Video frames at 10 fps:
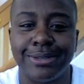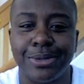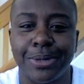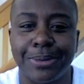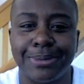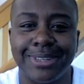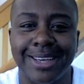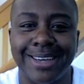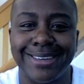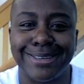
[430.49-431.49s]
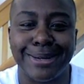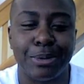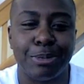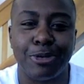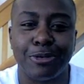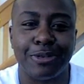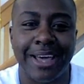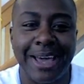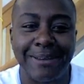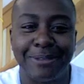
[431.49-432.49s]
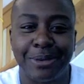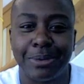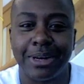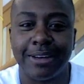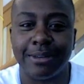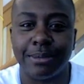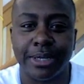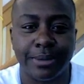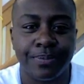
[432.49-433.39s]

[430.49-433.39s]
You know what I'm saying? Then we both laughed or whatever. But,